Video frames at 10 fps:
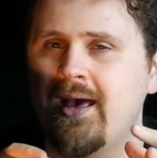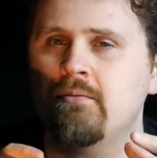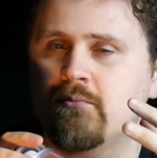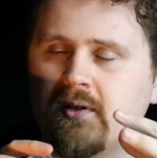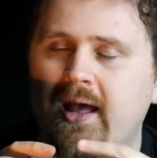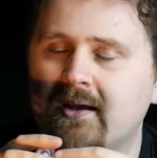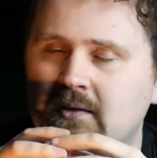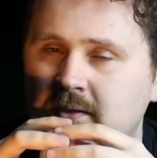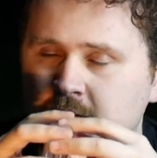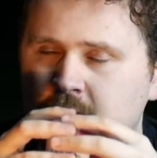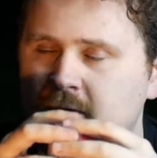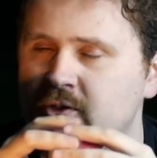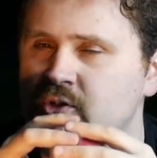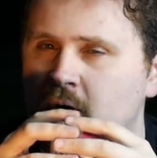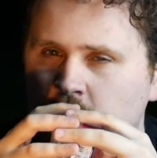and black
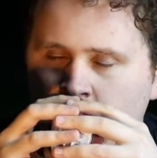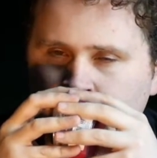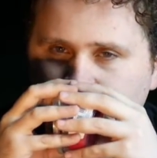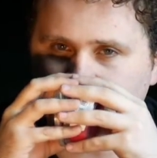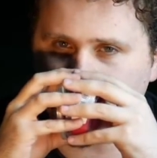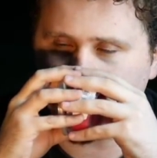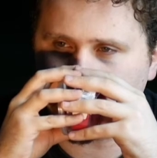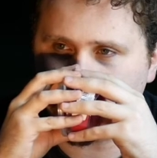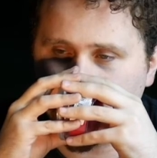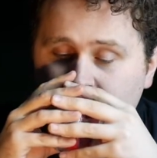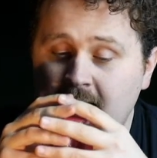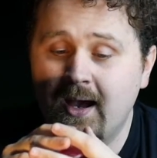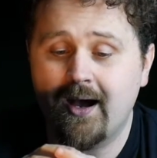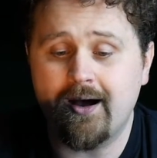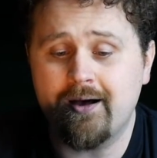licorice aromas here.
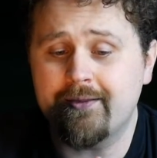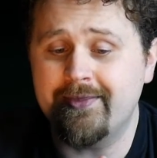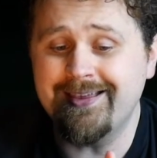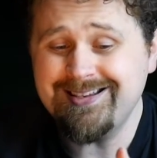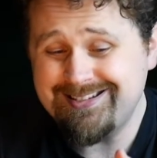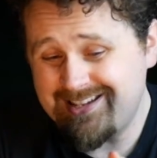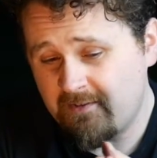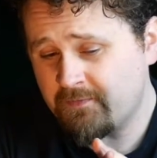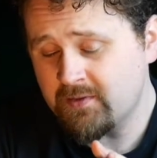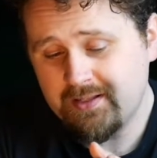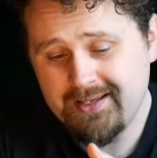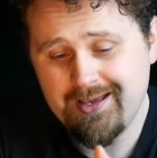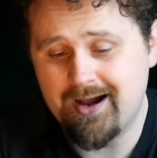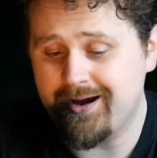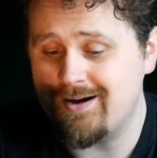This definitely
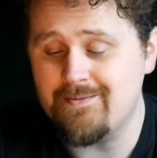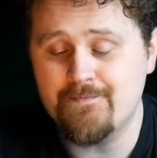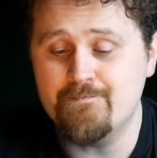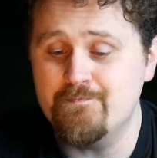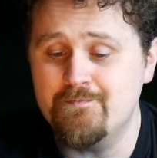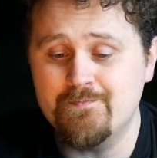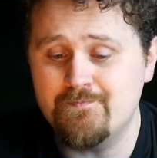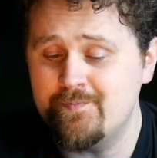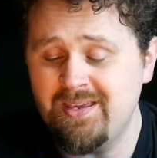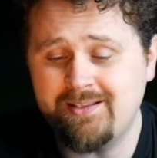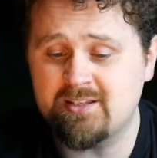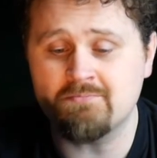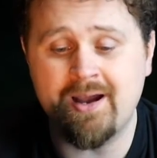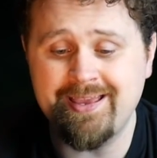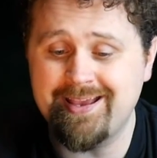meets
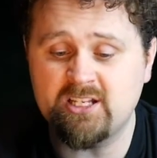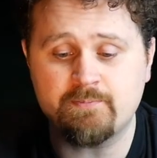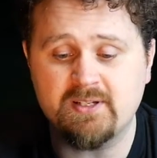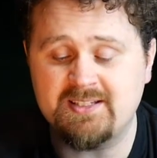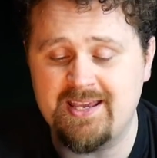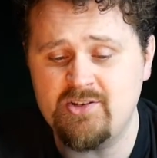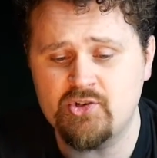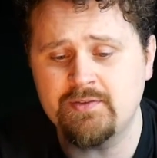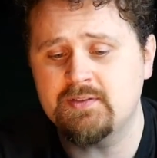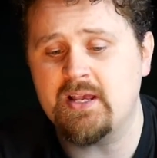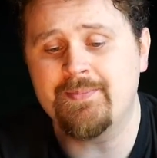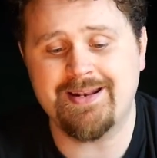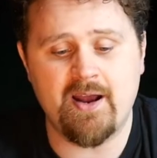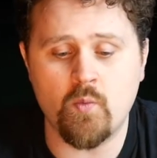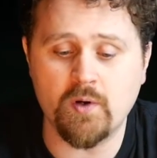my expectations. I mean,
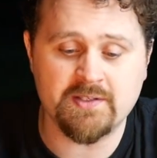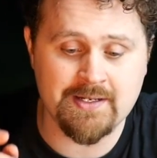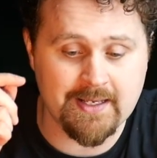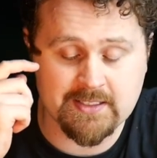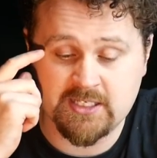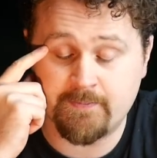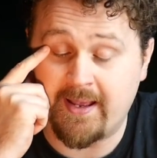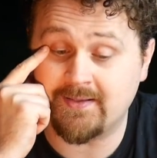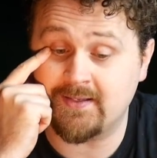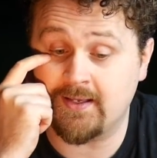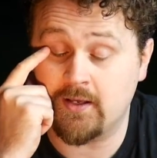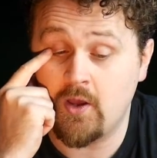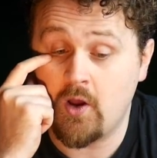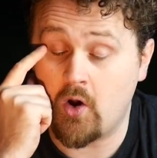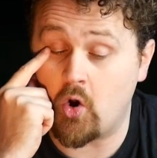I wasn't expecting
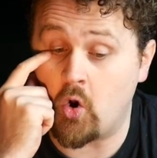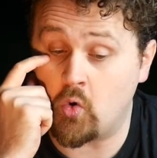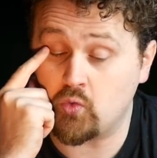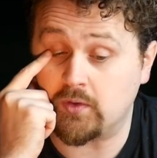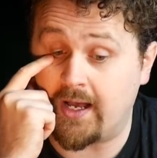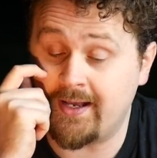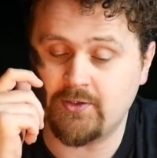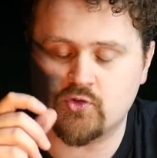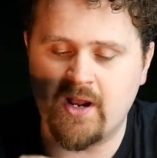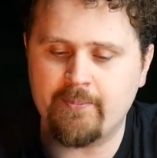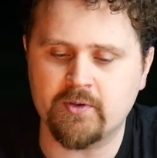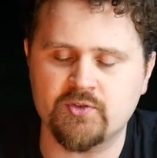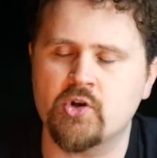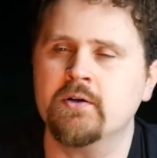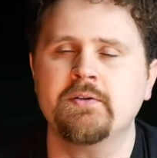a whole lot. Tropical
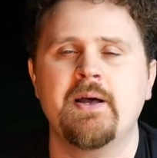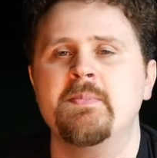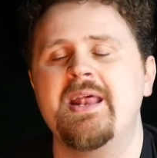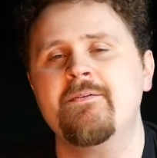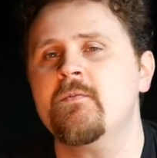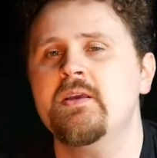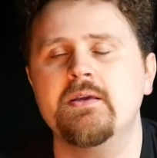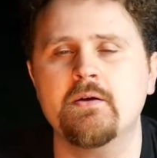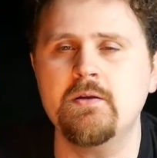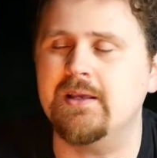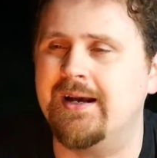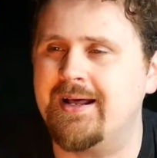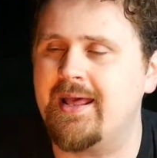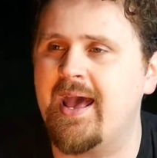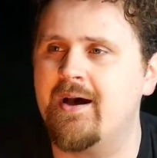Jungle, I mean, every year you
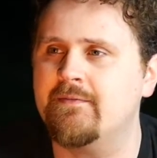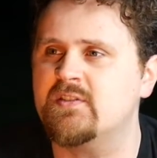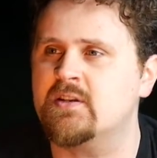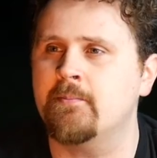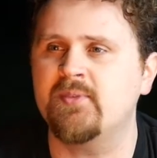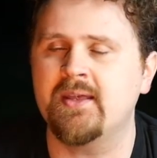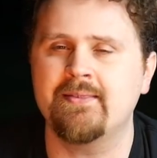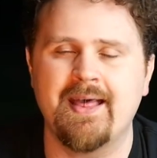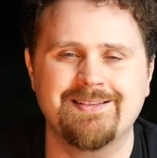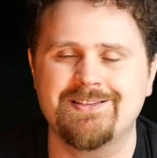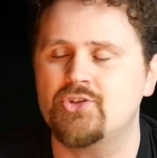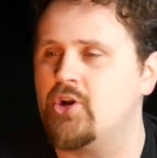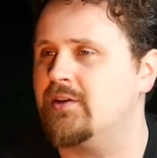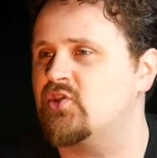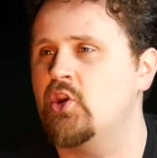gotta have something that's
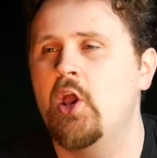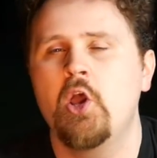just